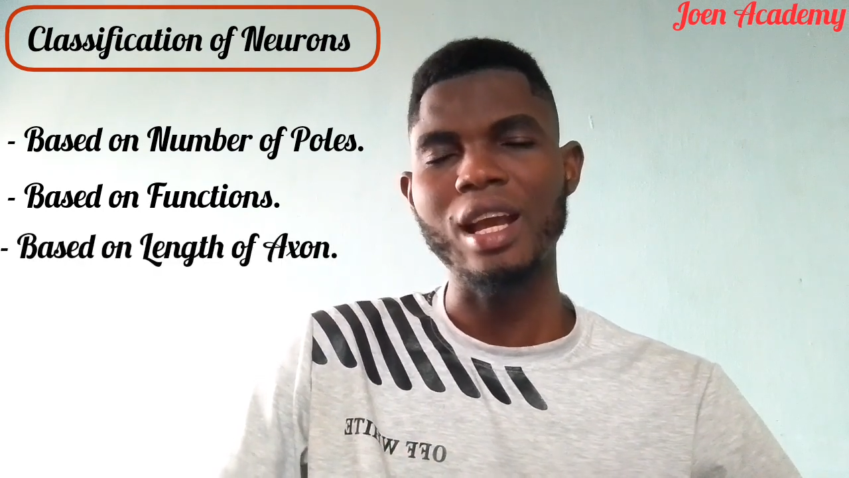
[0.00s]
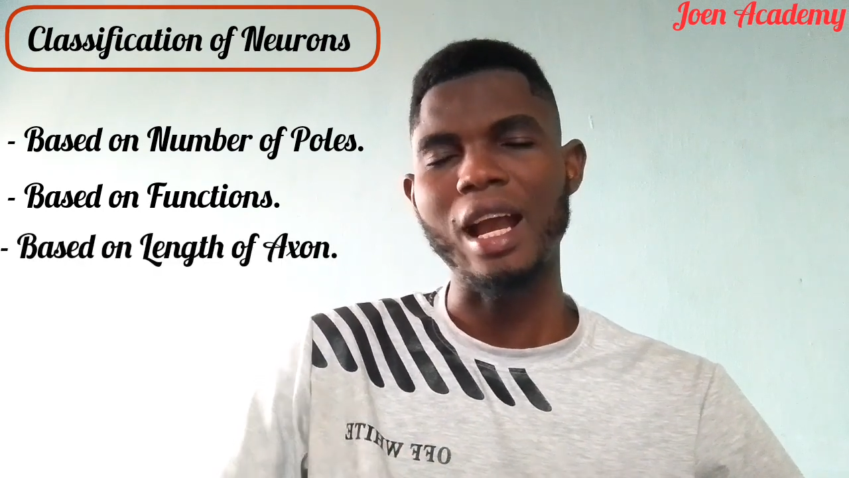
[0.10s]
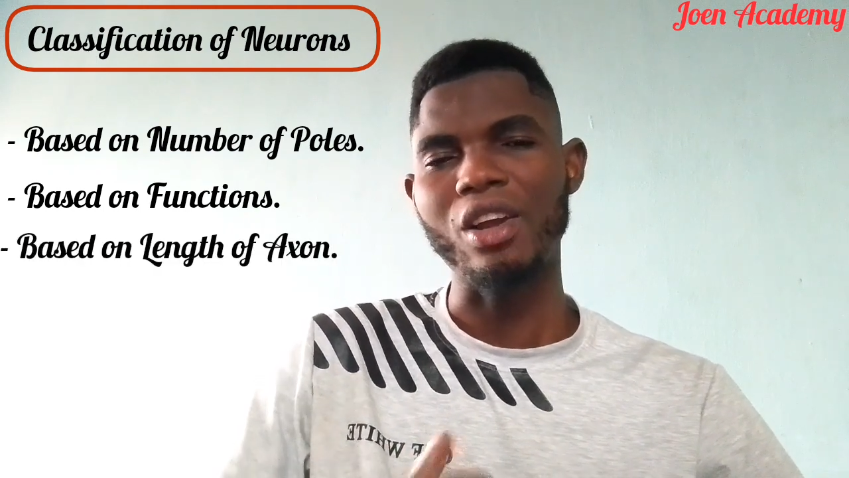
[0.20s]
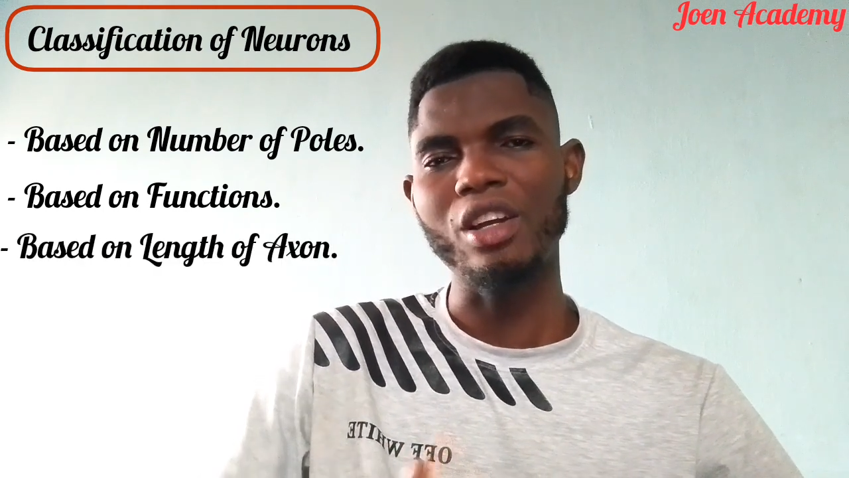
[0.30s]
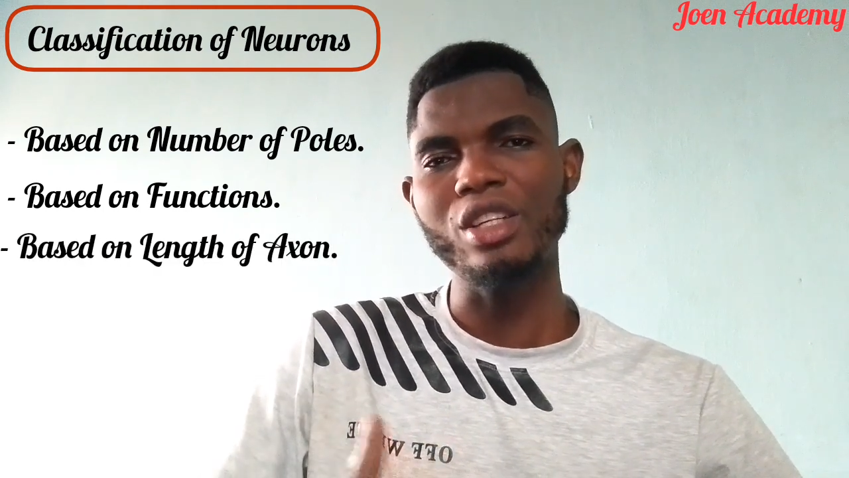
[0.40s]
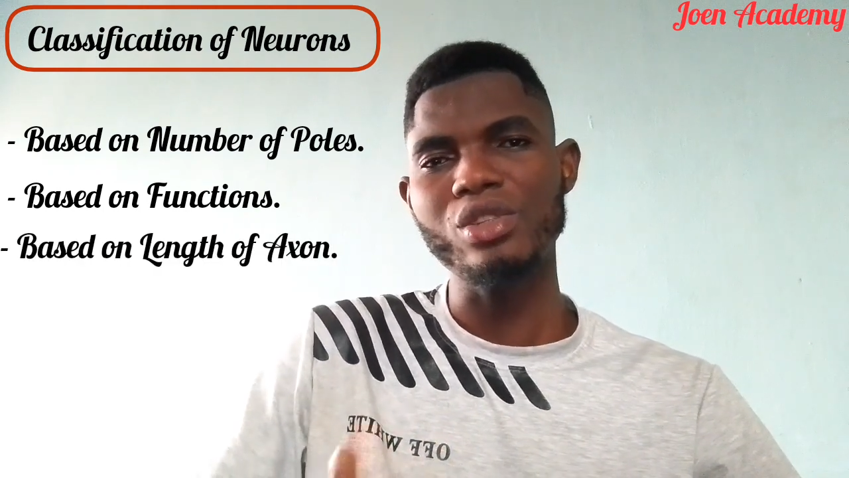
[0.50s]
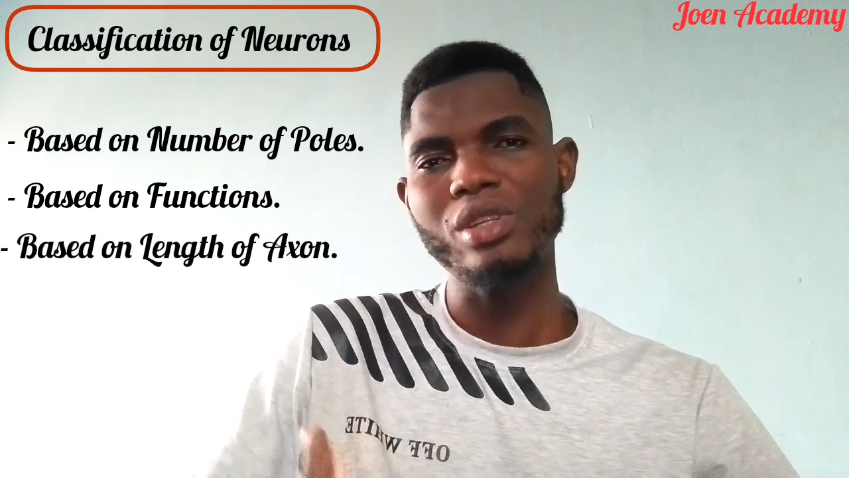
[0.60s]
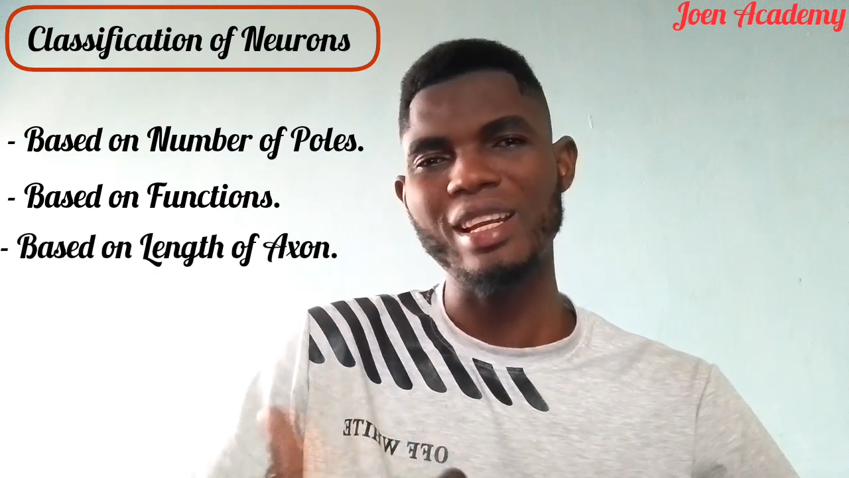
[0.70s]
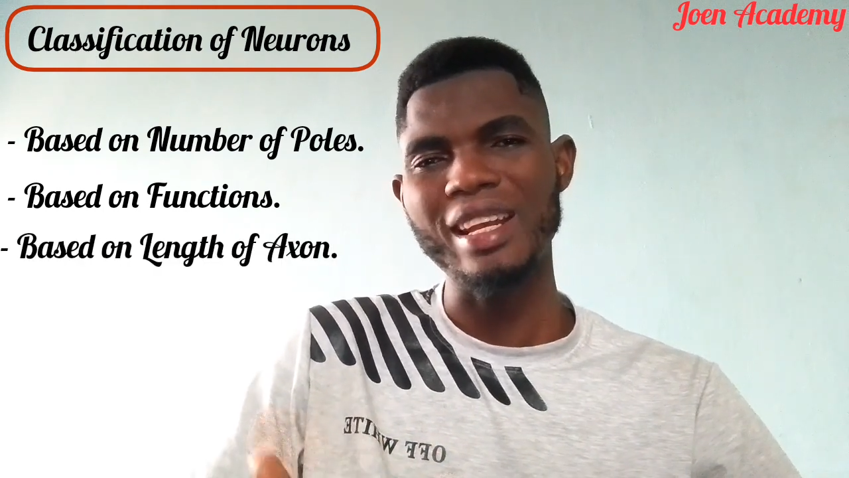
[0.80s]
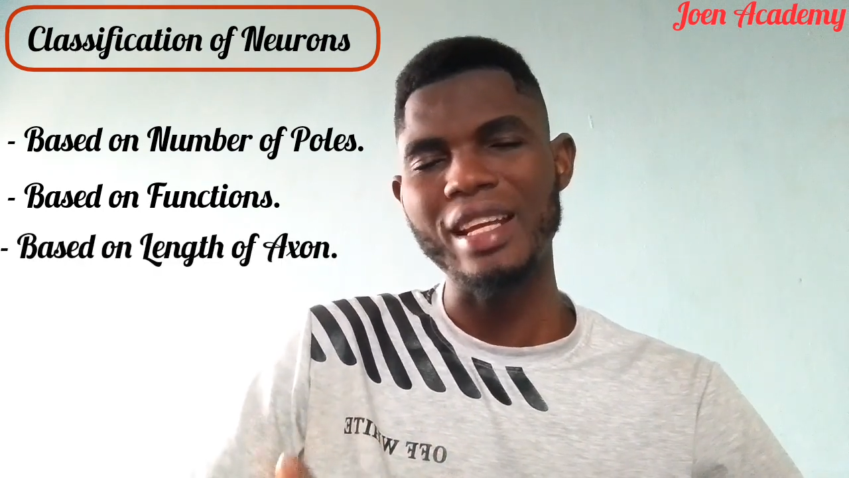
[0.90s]
according to
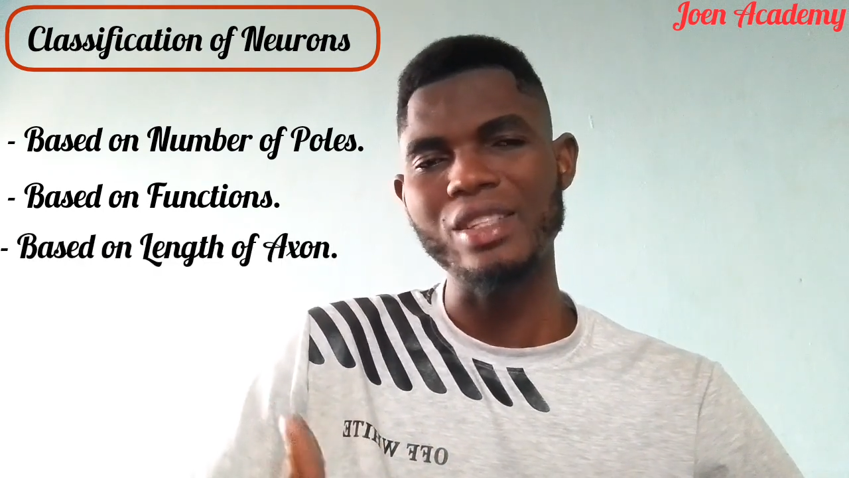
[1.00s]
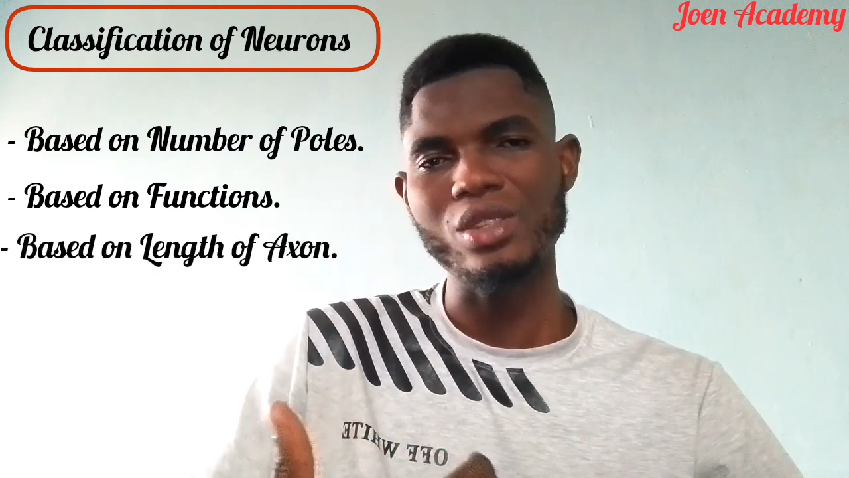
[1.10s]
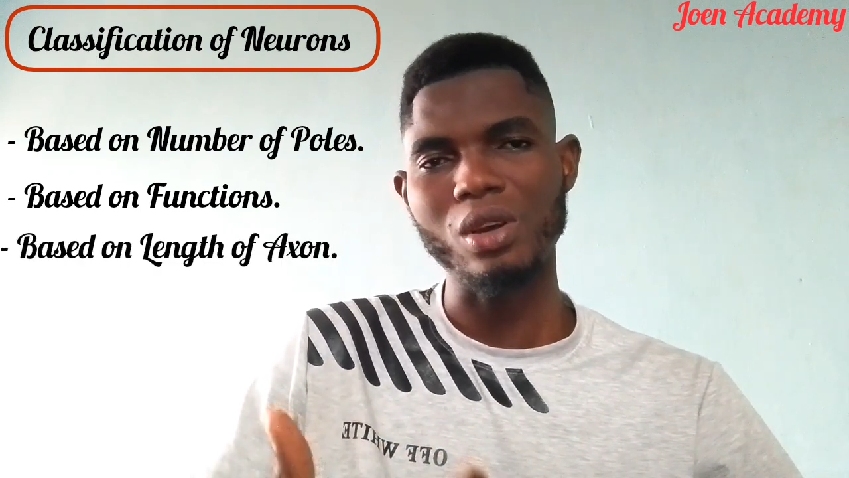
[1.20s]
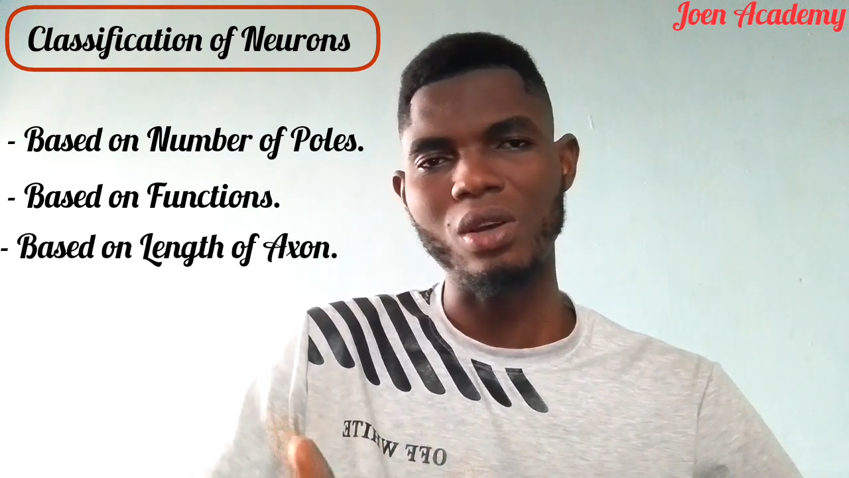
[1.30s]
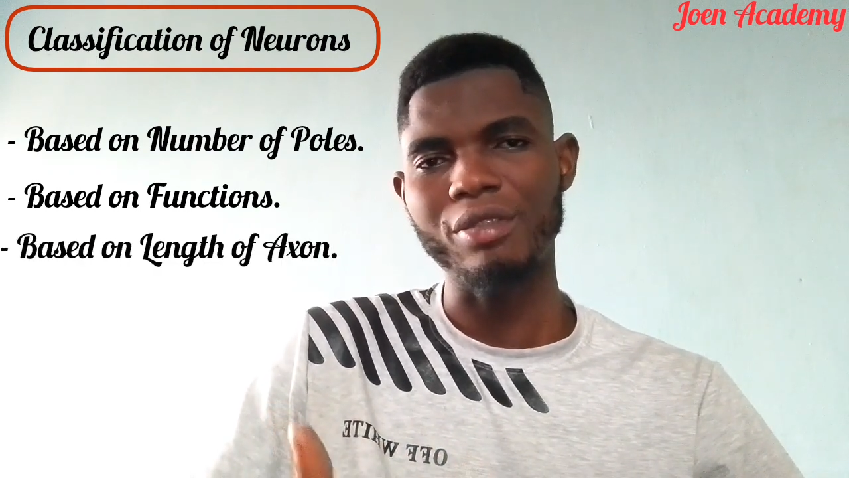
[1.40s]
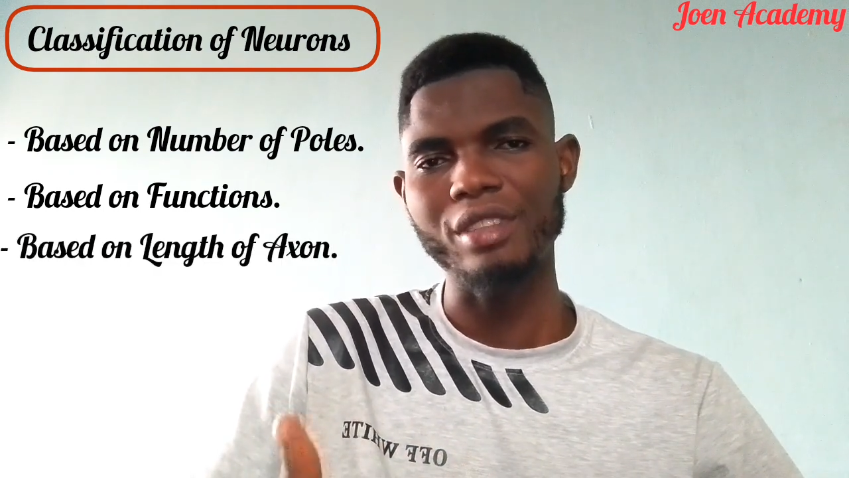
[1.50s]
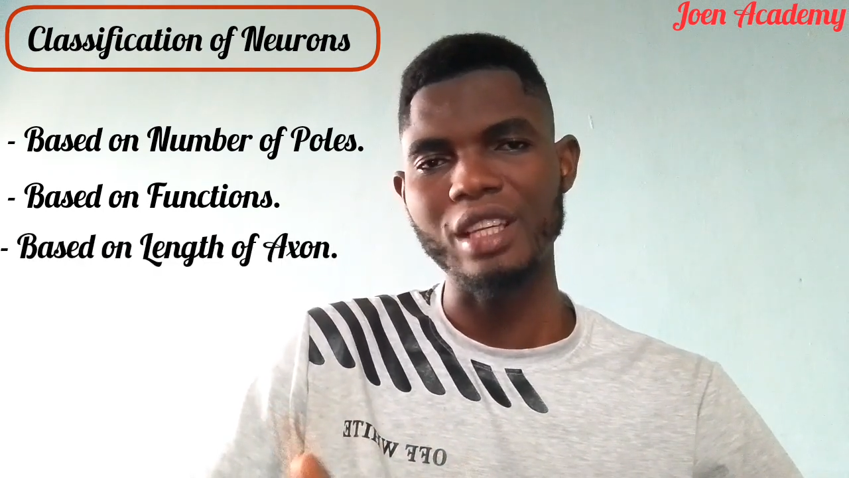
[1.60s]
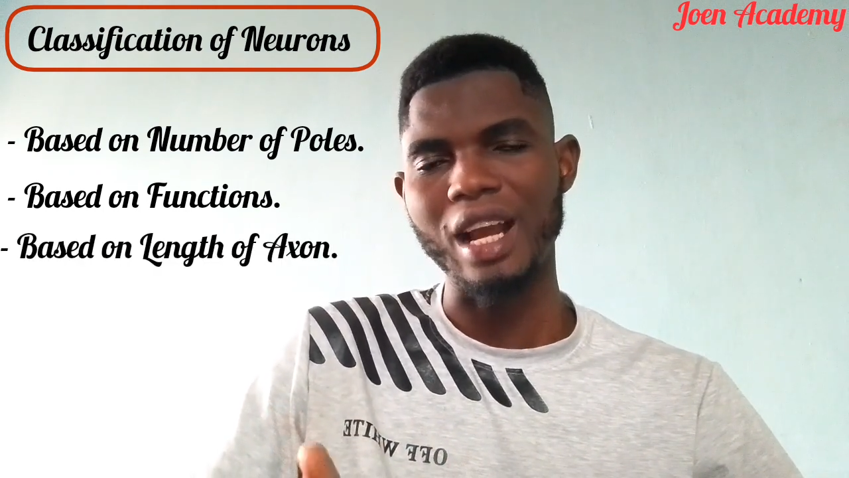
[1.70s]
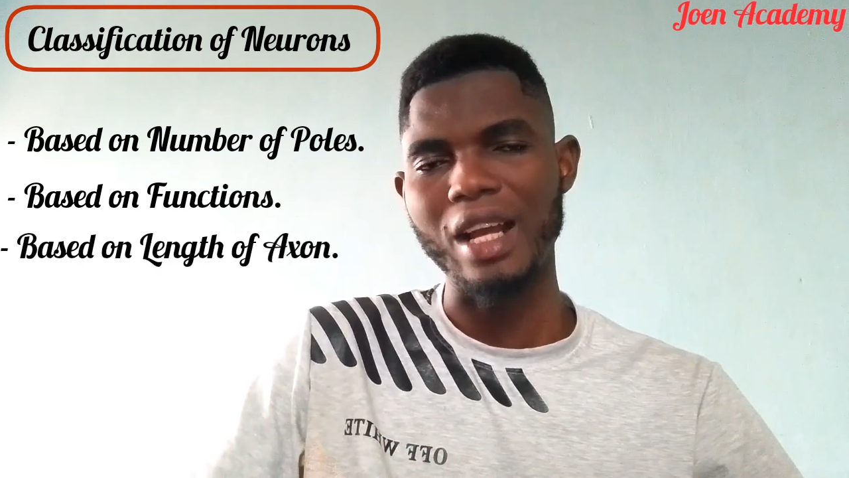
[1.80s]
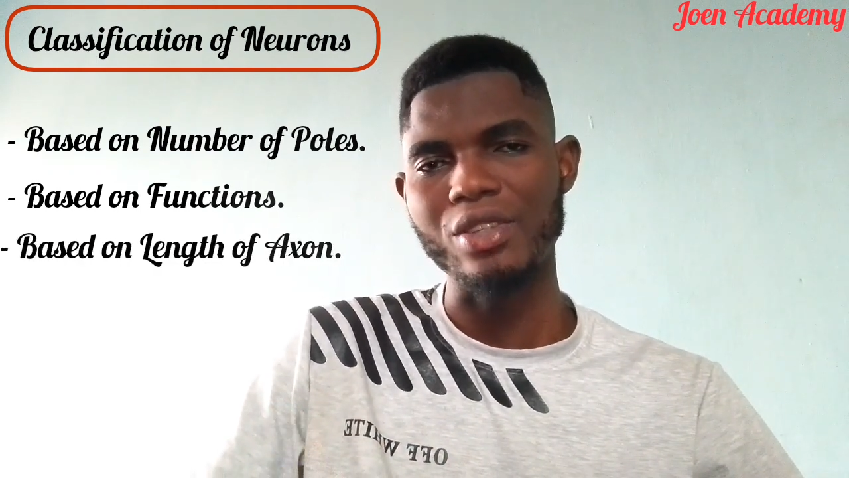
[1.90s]
the length of the
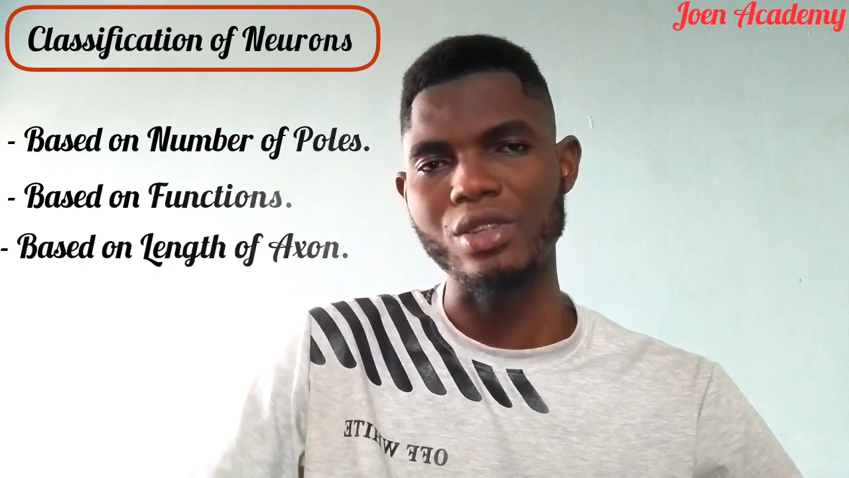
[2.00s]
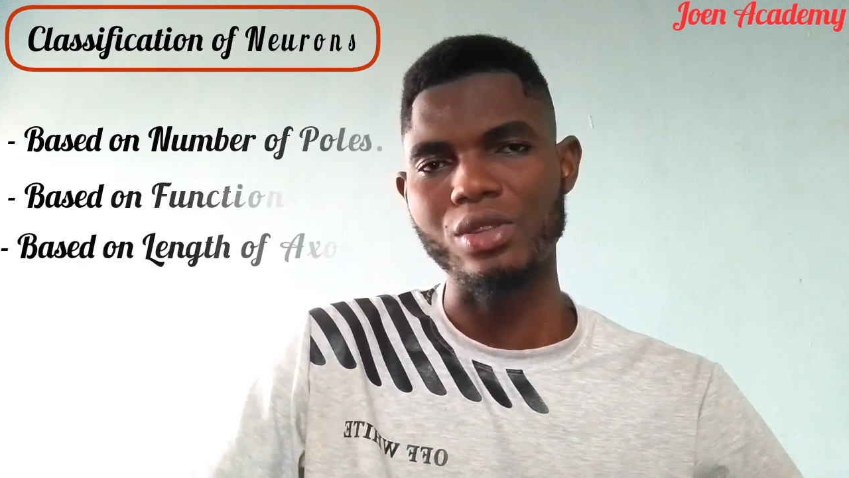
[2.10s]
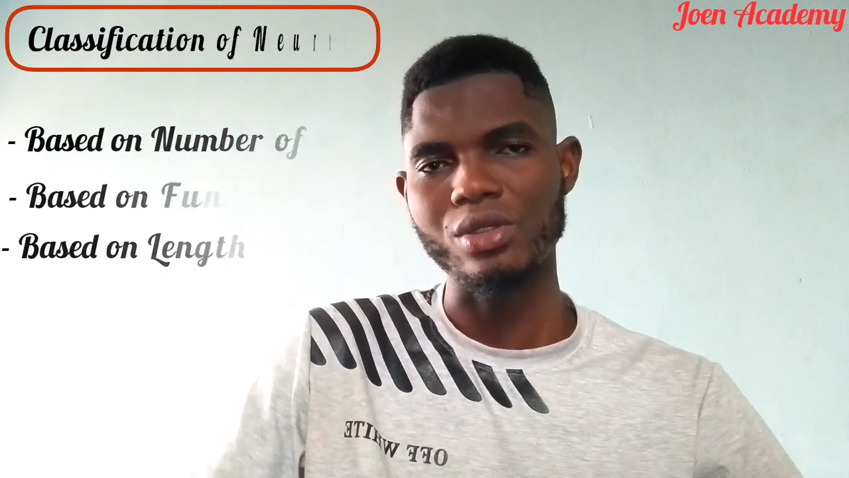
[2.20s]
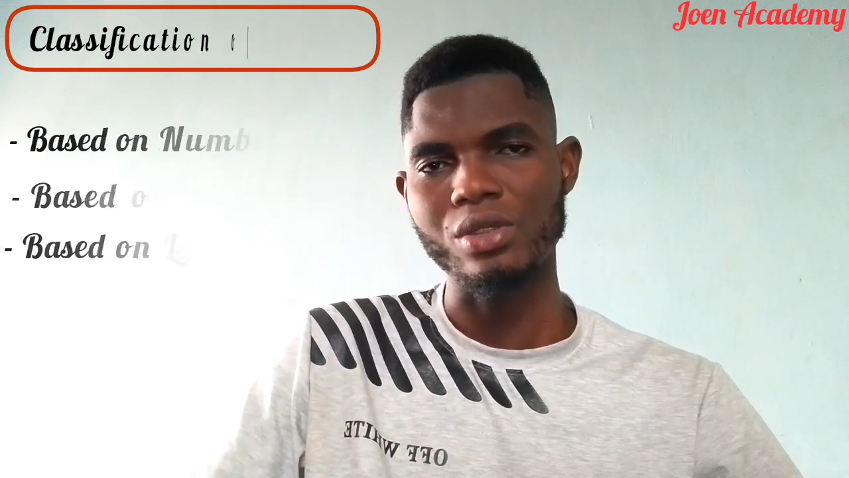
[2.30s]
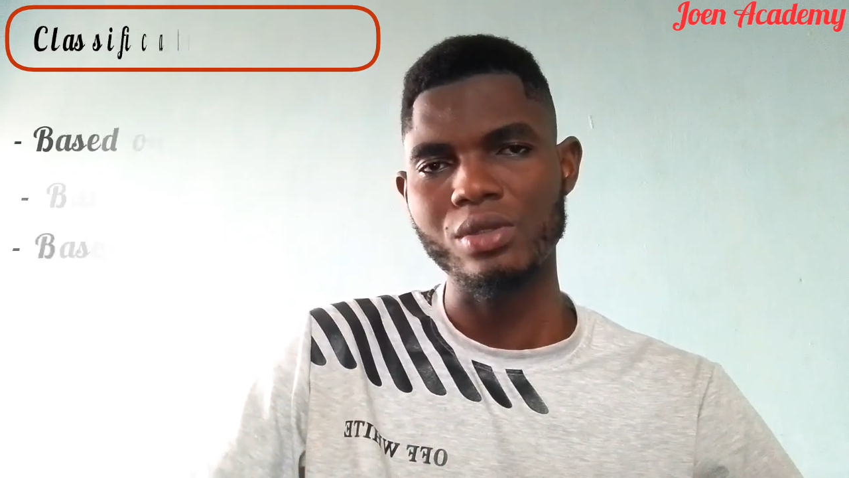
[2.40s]
axons.